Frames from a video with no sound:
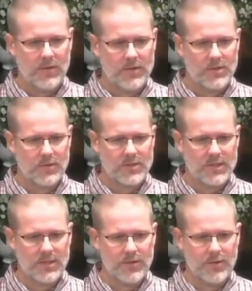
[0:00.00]
There's no
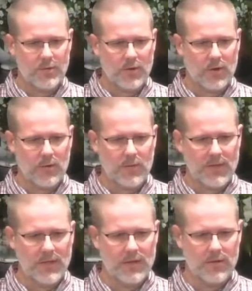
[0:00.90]
sin you don't
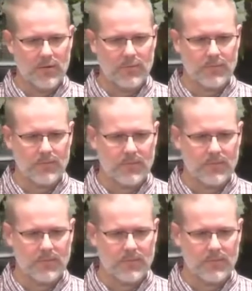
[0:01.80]
already know.